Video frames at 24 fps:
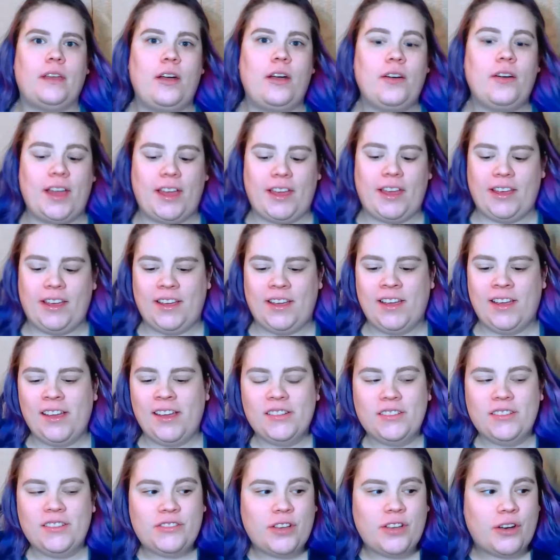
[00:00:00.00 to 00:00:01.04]
Okay,
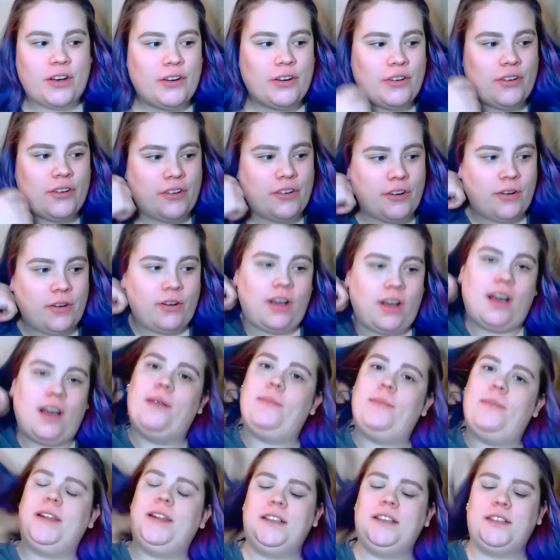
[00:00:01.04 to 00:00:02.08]
so I'm
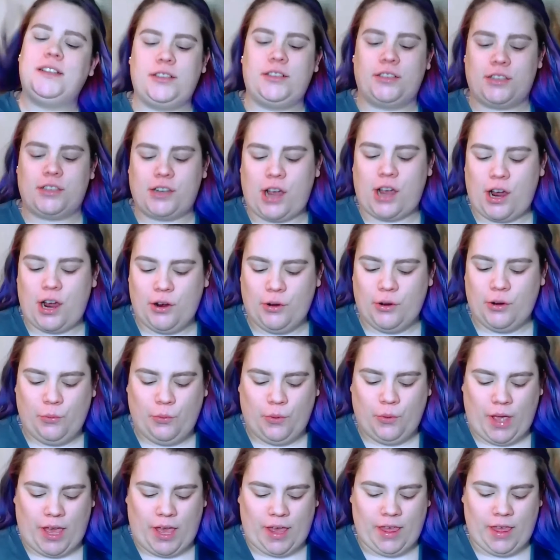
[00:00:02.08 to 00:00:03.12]
gonna start
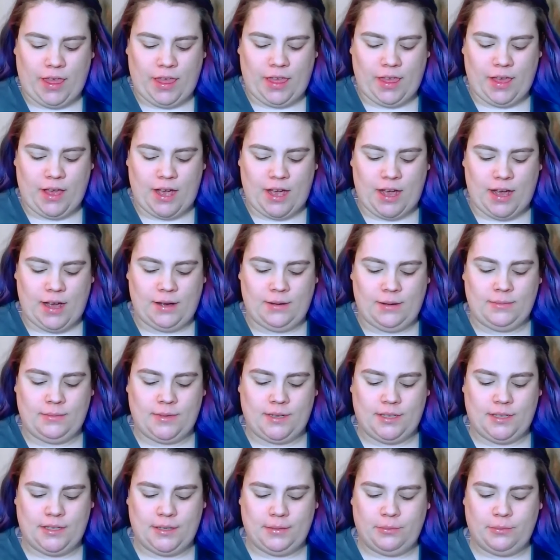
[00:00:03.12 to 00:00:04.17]
with
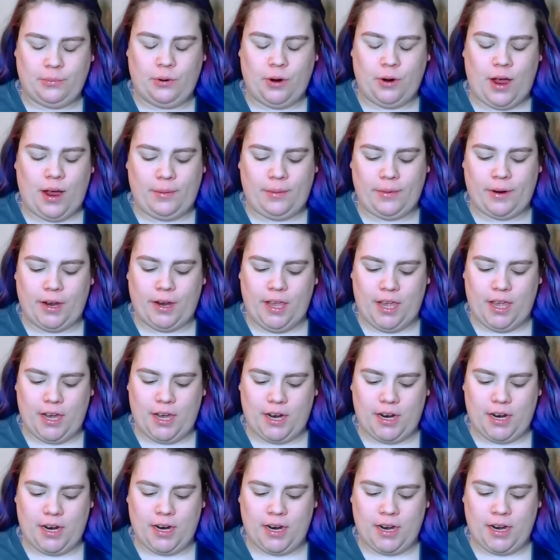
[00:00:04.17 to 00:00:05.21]
some primer
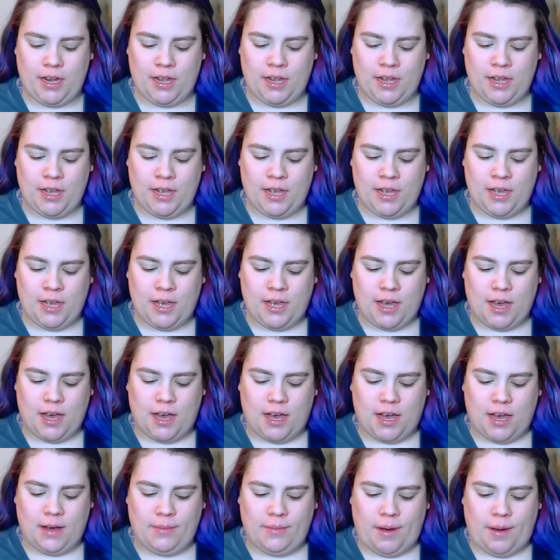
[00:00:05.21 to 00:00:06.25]
here.
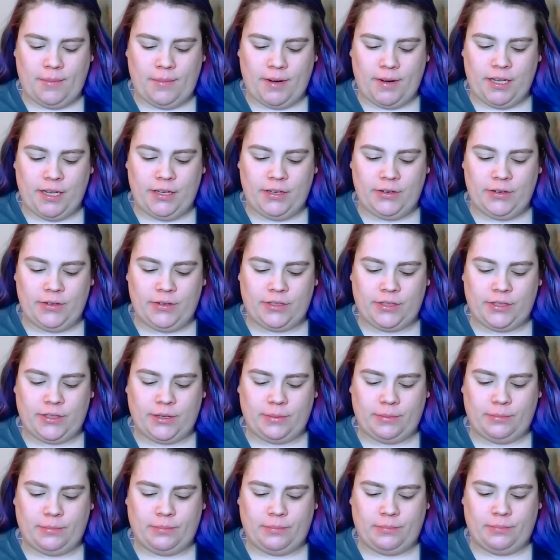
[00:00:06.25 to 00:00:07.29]
I'm going to use the
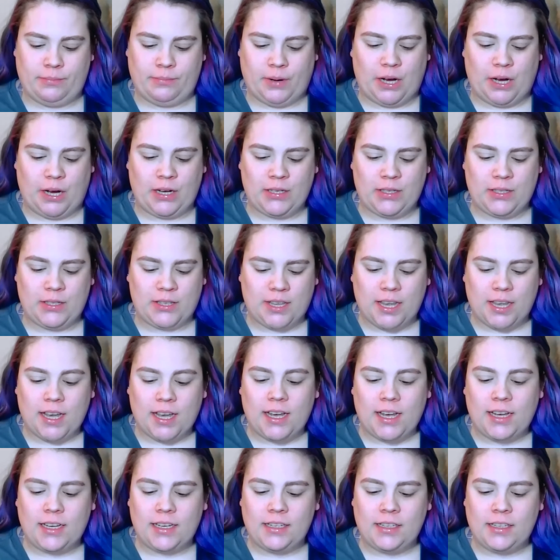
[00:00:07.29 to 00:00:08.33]

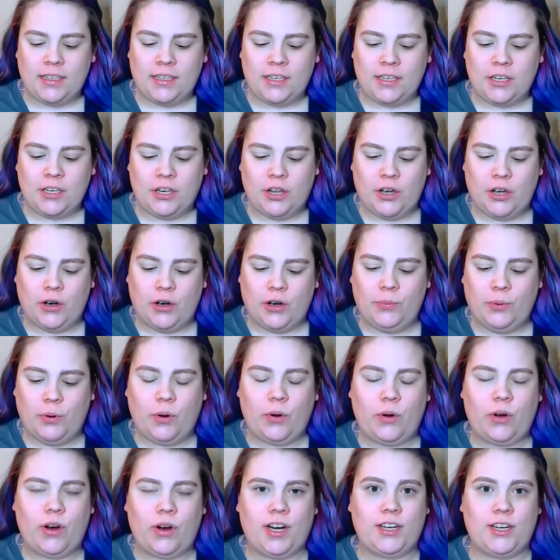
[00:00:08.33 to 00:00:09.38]
Boscia No
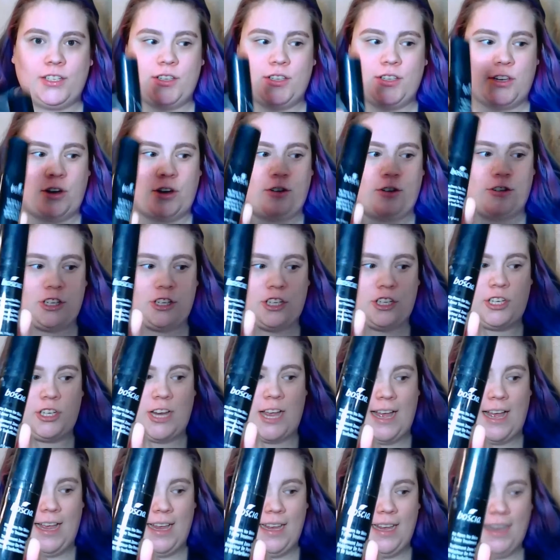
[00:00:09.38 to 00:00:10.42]
Pores, No
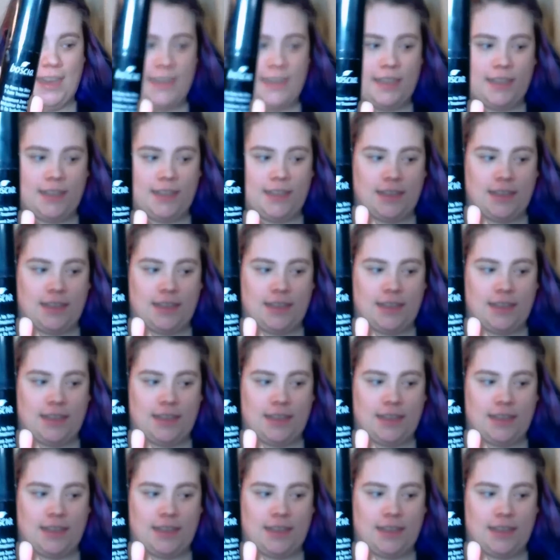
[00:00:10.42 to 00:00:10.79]
Shine.